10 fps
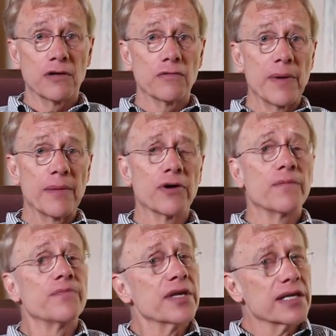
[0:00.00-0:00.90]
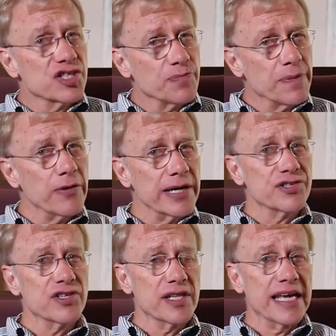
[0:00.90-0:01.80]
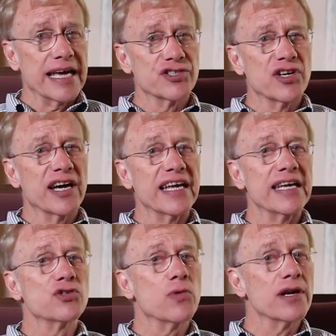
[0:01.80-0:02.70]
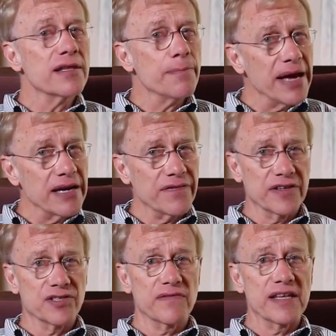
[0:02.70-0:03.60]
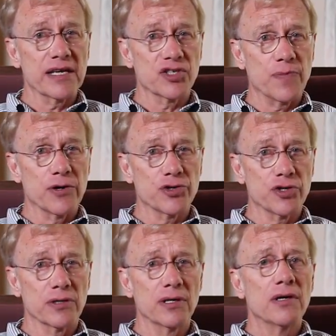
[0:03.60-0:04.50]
Remember, experiencing the anxiety is one of the benefits of the exposure.